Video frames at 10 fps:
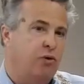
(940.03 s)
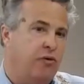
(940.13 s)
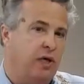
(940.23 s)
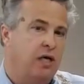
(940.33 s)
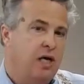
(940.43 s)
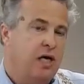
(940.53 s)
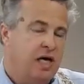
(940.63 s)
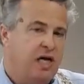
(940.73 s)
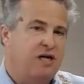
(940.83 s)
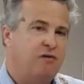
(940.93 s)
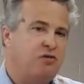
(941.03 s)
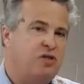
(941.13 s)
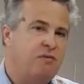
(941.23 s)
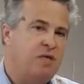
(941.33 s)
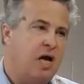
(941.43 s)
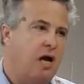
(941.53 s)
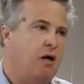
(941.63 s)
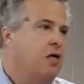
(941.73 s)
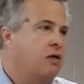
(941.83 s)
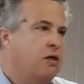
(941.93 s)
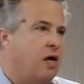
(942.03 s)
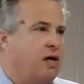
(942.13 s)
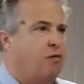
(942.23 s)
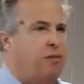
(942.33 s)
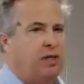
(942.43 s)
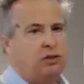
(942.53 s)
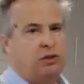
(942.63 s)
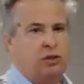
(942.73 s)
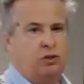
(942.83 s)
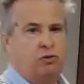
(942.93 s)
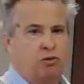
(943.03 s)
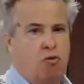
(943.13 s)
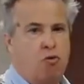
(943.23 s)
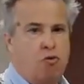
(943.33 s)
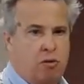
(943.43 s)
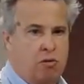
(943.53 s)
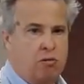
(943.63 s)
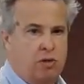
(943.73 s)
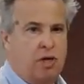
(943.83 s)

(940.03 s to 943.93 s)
thing, he gives them the out. God never pins us into a corner,